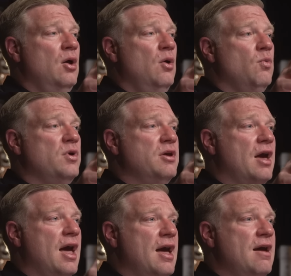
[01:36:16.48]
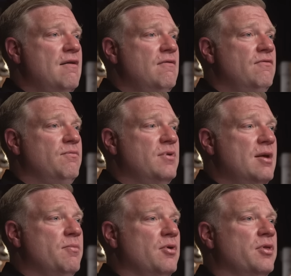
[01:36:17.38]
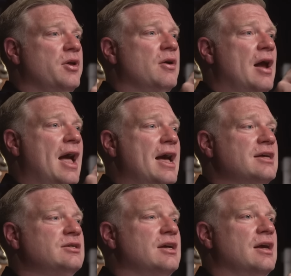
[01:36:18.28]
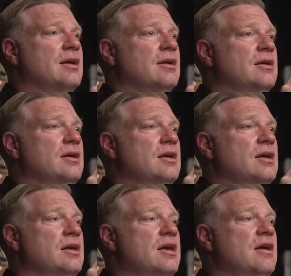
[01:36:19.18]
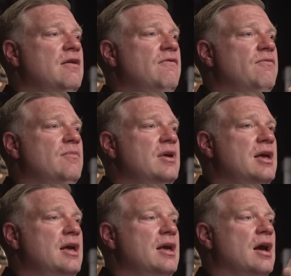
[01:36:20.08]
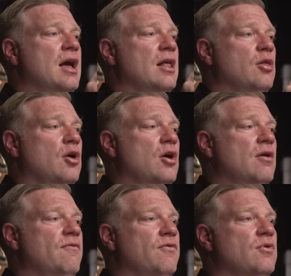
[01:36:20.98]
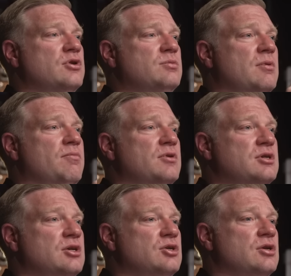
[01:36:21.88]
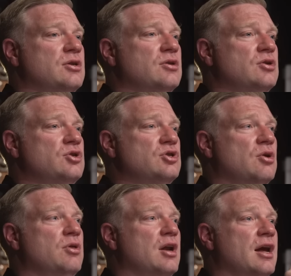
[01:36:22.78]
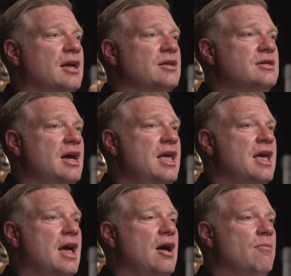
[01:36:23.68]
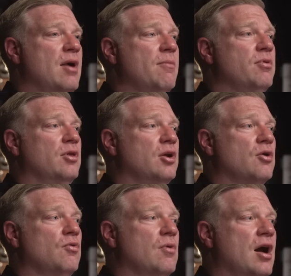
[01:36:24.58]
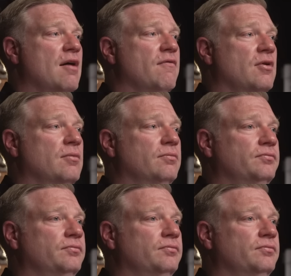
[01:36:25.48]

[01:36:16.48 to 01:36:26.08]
When you have people that are asking Give me a law enforcement position so that I can take out my political rival.